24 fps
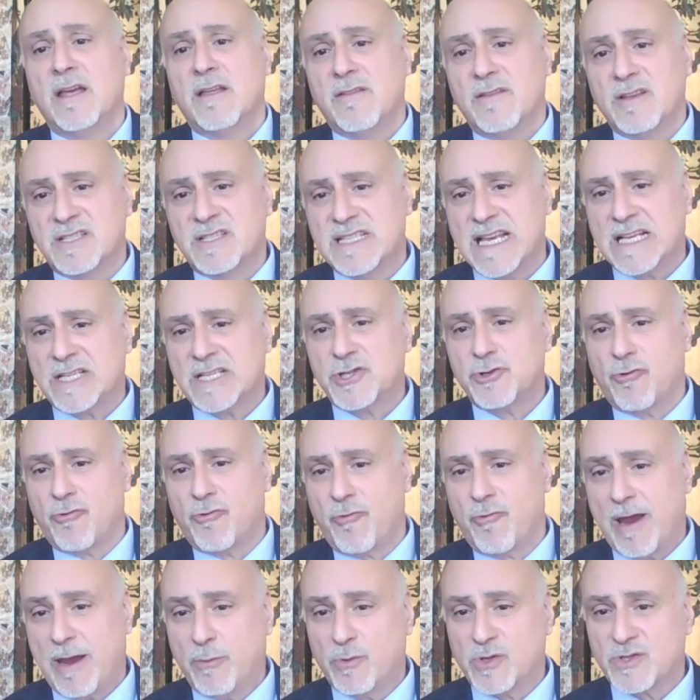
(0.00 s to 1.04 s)
The sensor
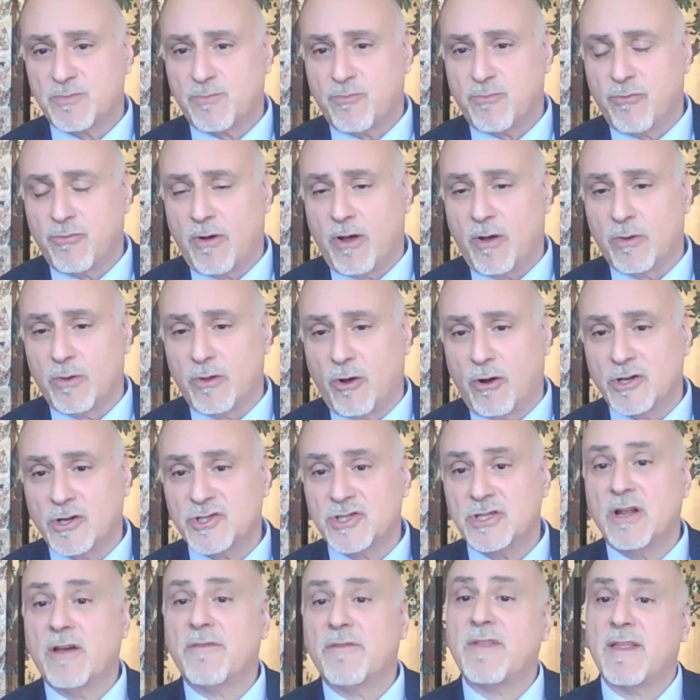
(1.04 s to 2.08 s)
array was
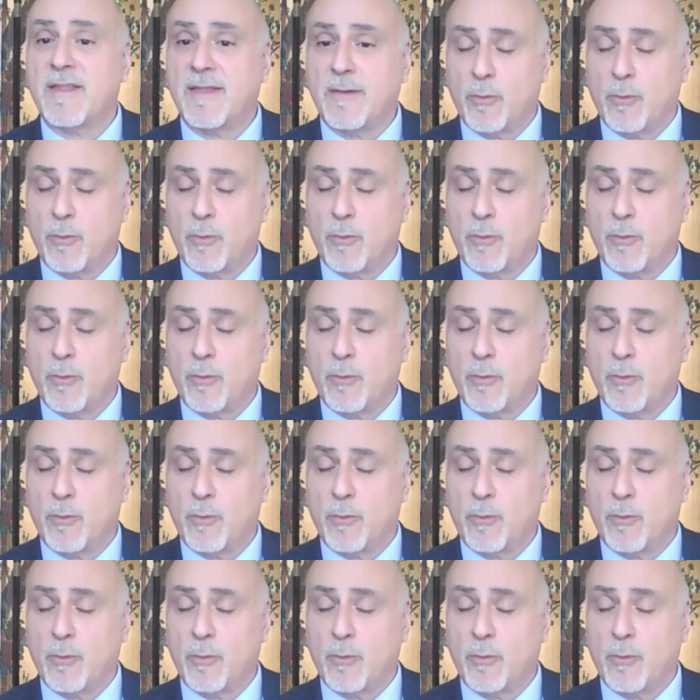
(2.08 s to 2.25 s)
large enough that